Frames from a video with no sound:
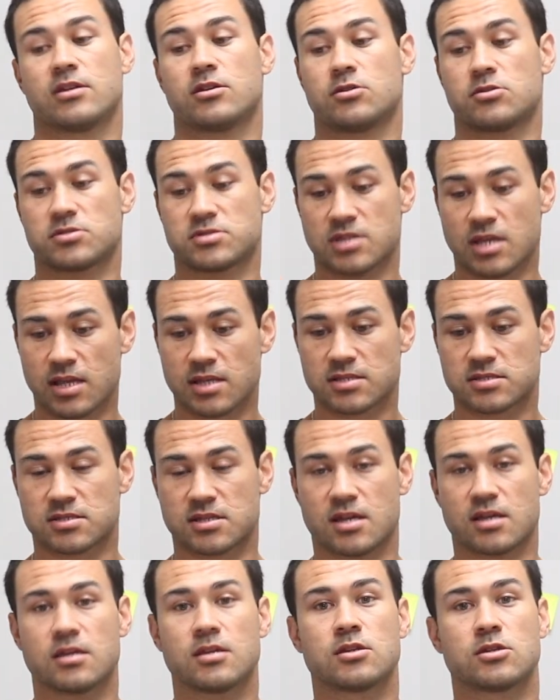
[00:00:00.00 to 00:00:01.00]
Your second
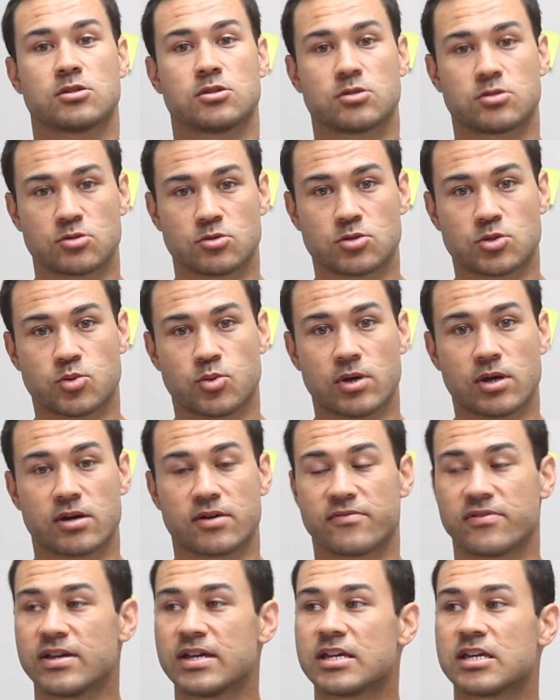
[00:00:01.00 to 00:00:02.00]
set, you do
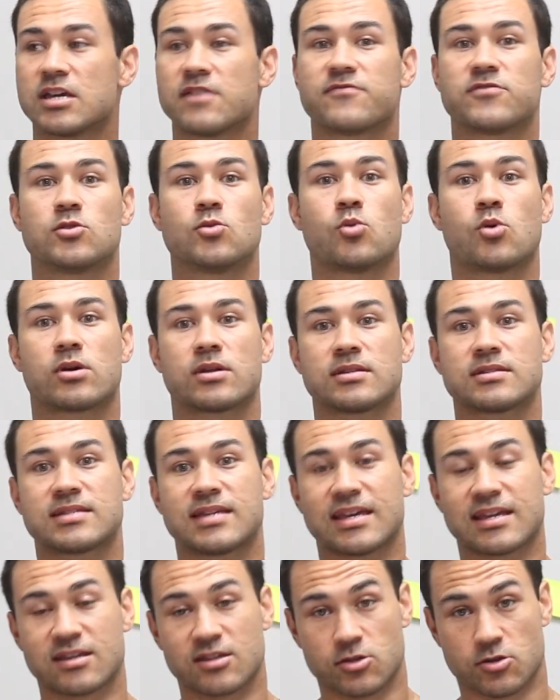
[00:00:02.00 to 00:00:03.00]
12. If you want to
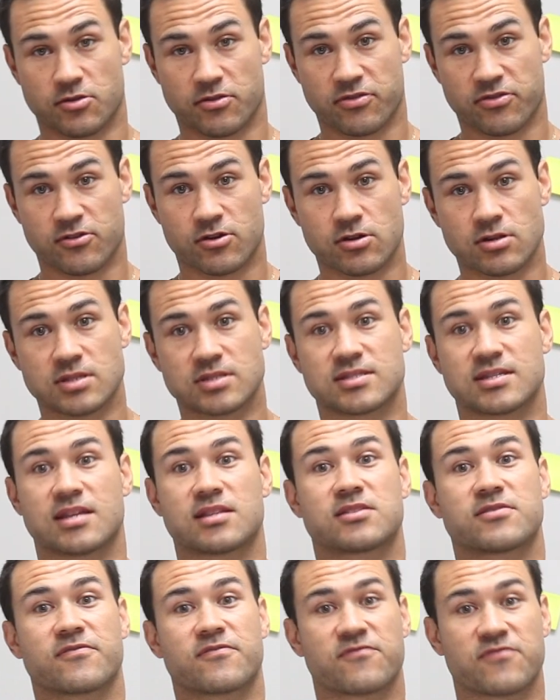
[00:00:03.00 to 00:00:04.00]
take your third
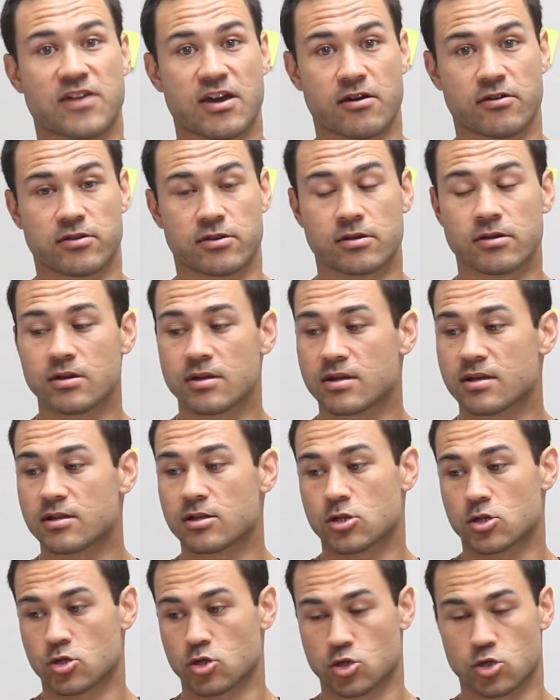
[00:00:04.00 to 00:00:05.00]
set to failure,
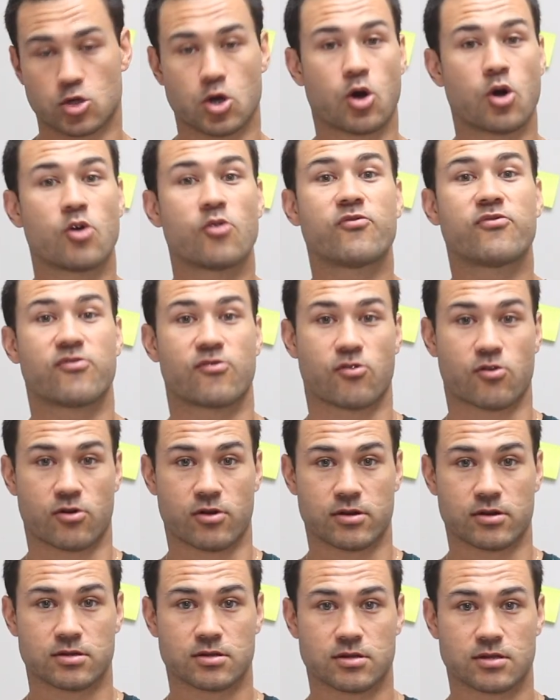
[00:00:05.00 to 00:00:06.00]
go for it.